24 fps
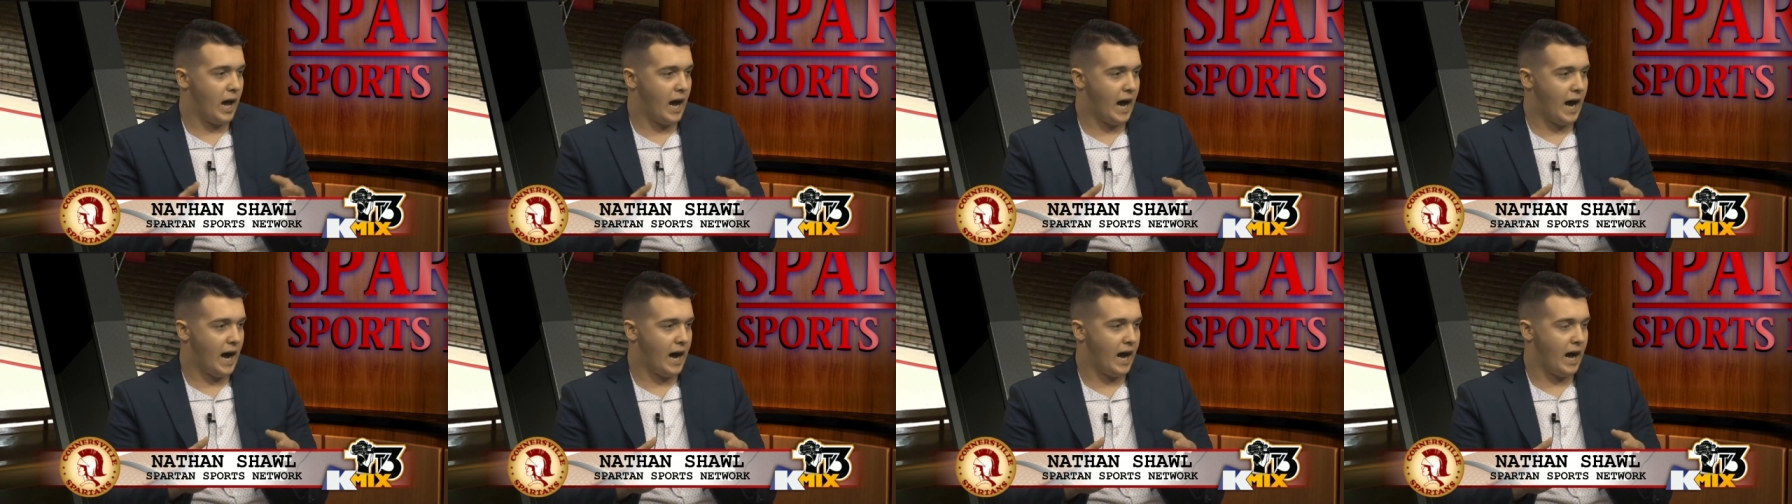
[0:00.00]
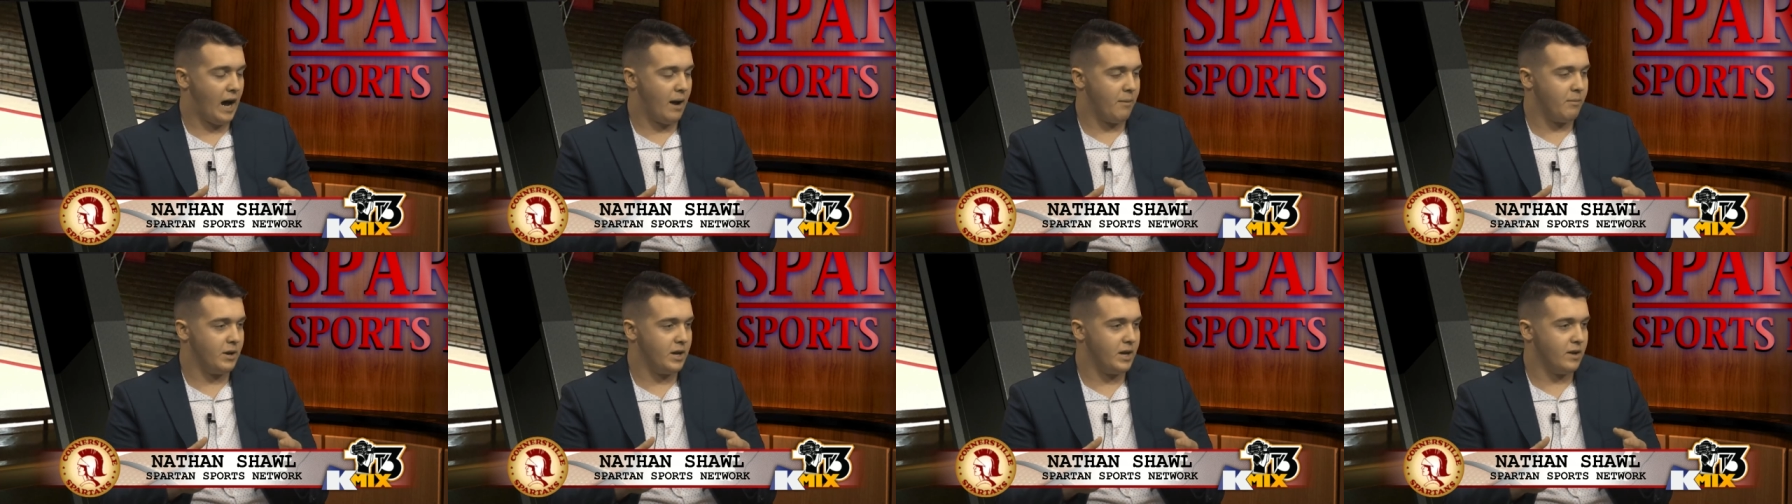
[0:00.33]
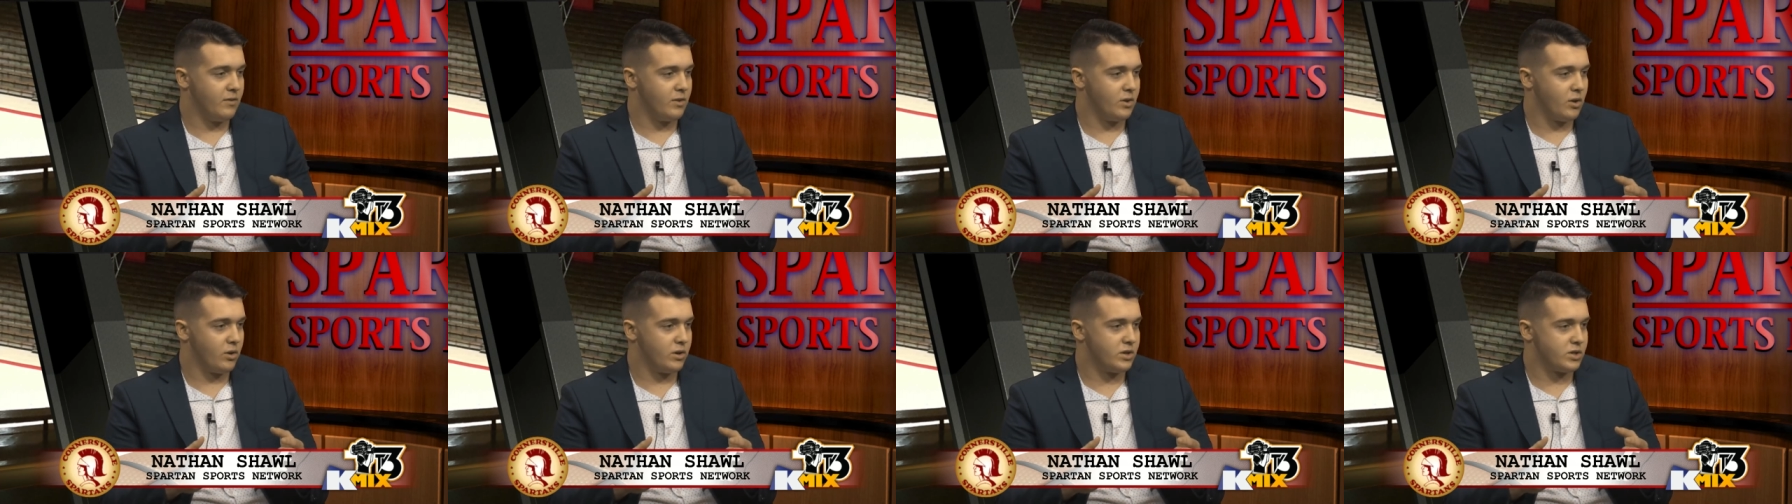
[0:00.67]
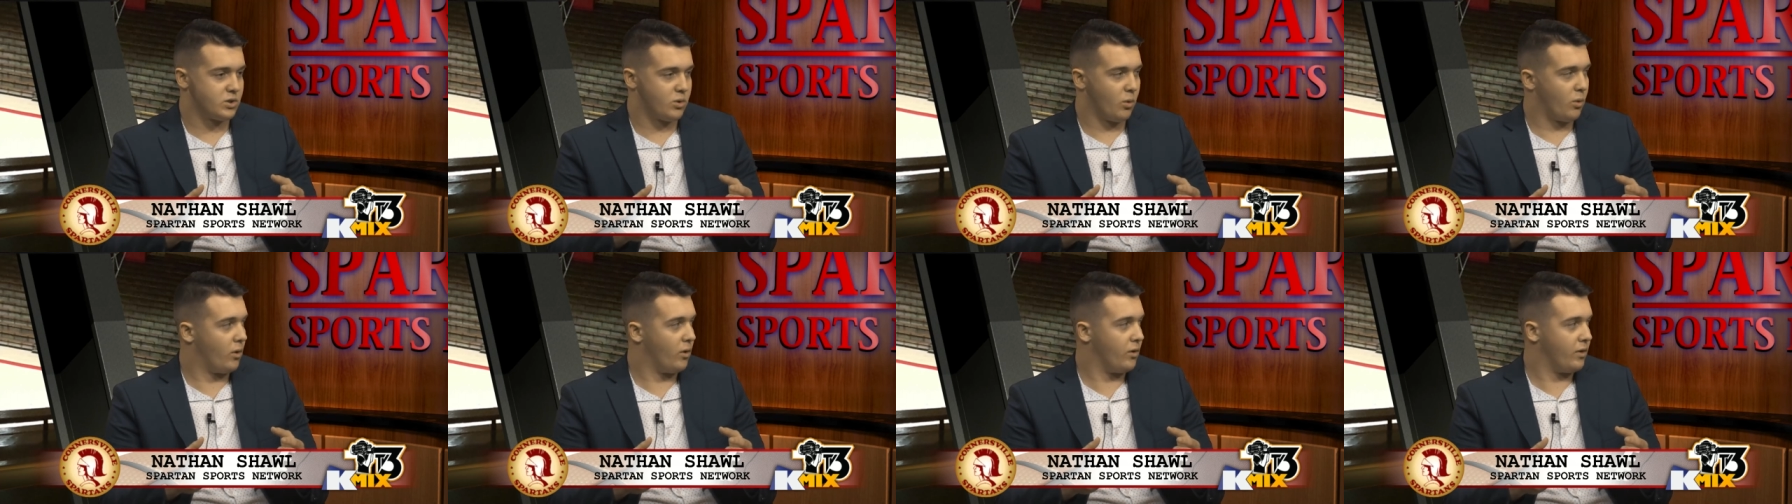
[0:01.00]
I mean, even though their
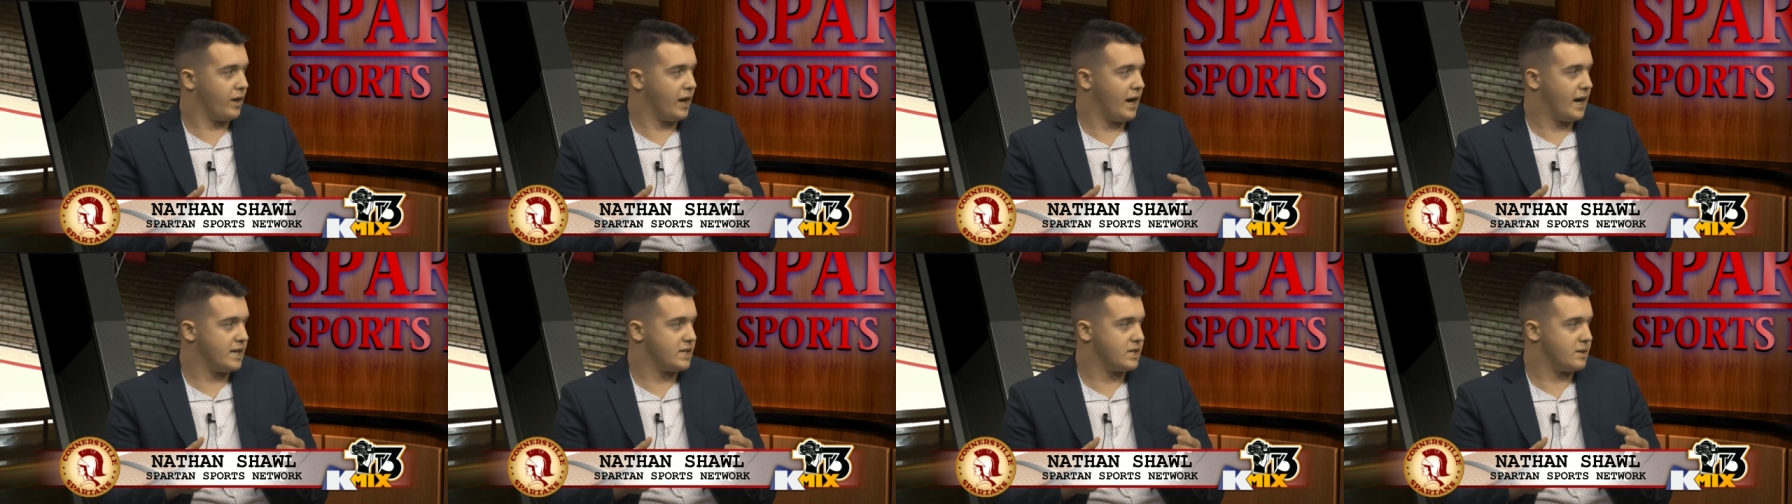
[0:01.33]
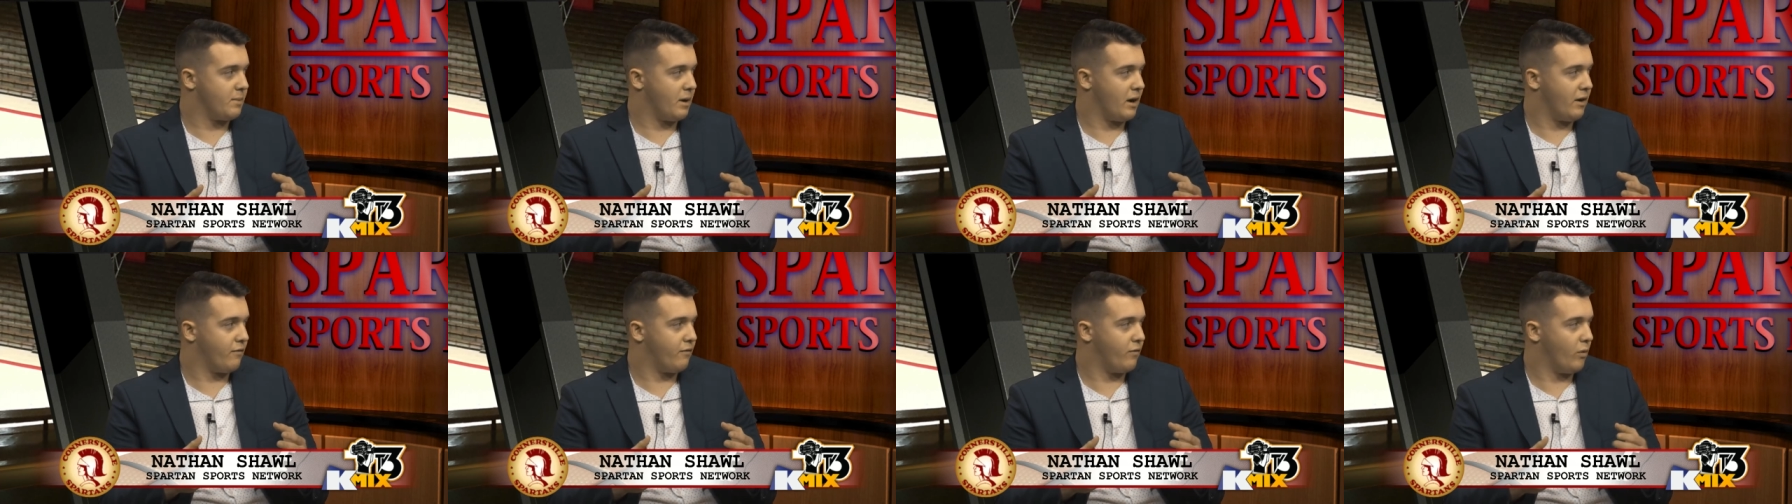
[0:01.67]
score only adds about